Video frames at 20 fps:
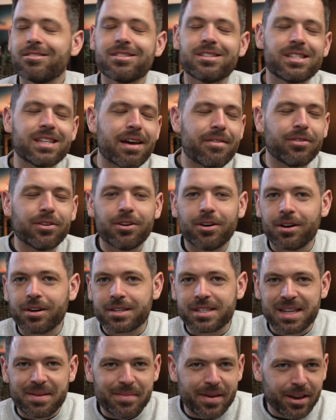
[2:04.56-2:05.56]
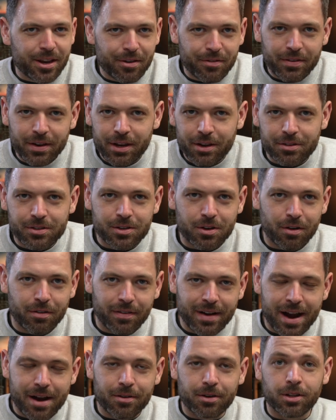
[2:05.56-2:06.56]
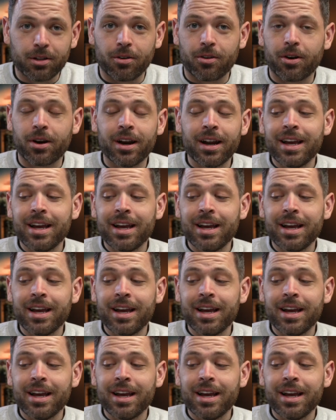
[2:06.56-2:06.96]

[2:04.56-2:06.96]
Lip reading: 7 hooks that make your videos go viral, or